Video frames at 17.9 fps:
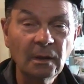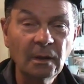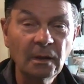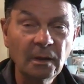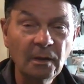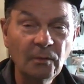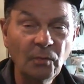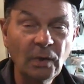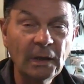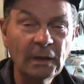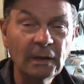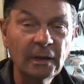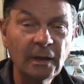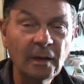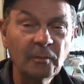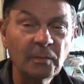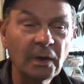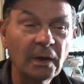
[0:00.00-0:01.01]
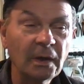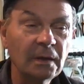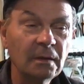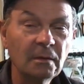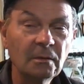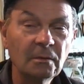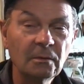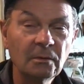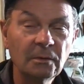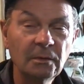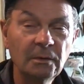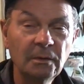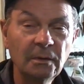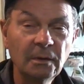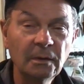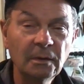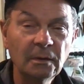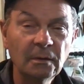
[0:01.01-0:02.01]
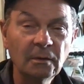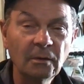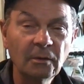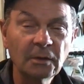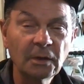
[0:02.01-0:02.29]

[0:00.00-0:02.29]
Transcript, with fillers: a weekly update on uh,